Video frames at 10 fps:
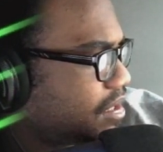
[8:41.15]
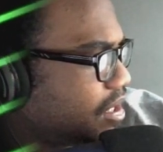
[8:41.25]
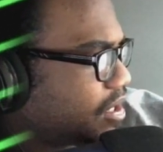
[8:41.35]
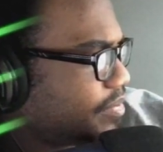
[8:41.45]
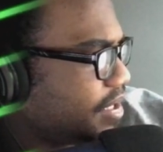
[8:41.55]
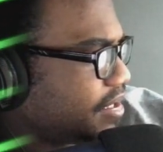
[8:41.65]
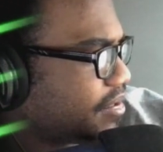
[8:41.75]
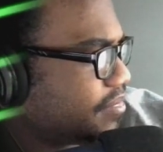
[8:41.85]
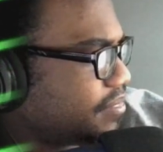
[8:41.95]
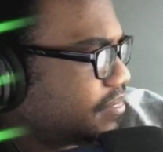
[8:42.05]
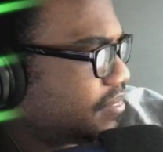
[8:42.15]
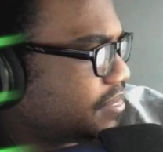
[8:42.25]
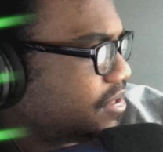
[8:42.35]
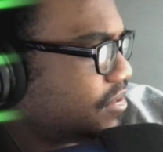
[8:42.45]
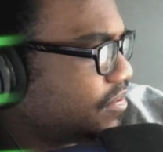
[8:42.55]
RPM
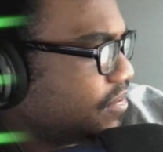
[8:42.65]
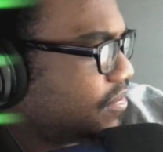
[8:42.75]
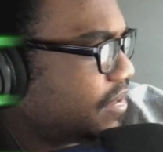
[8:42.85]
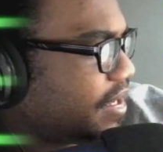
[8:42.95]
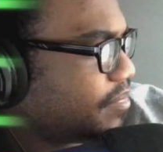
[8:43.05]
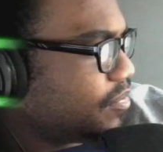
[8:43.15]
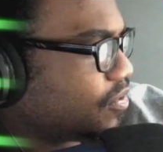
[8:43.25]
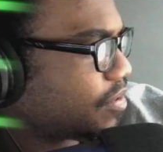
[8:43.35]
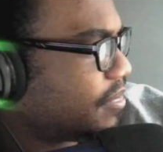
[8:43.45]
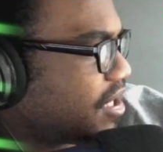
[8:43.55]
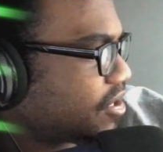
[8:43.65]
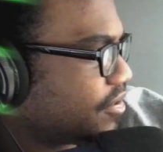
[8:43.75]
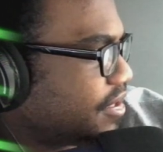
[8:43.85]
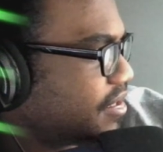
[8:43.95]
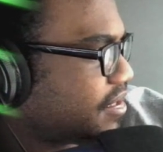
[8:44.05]
to a more
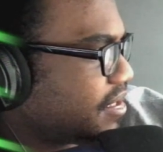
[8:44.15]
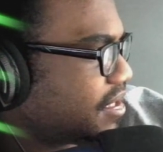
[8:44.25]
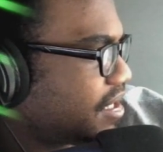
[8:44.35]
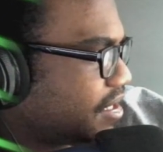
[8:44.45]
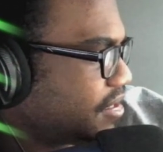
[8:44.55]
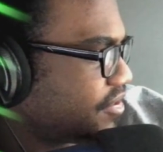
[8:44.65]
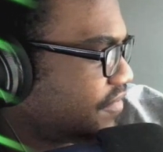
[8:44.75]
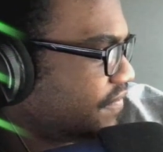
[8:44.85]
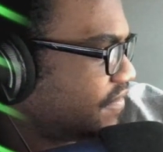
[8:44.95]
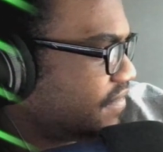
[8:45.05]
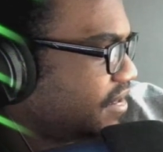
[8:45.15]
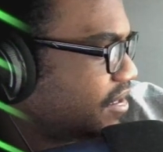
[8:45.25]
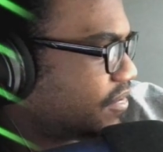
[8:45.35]
moderate 950.